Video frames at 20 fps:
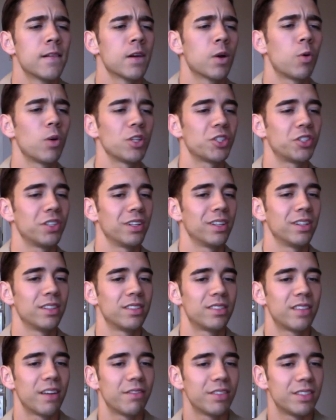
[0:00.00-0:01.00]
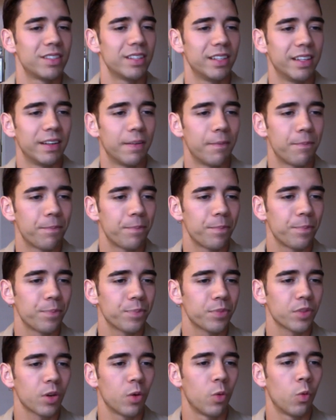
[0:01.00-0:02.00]
Question 17.
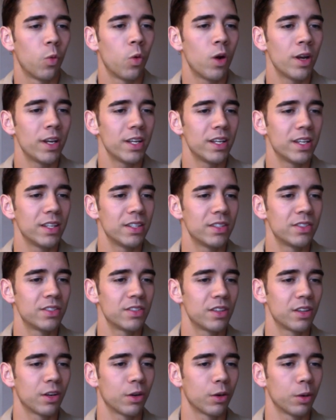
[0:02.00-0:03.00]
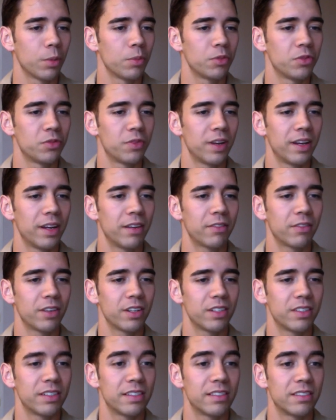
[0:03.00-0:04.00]
What is the groom's
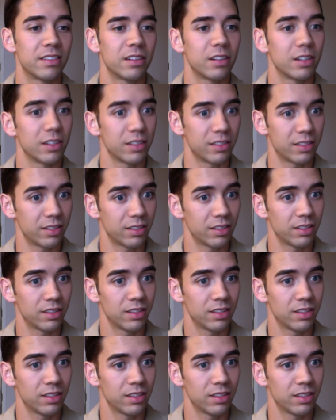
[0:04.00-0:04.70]
favorite dessert?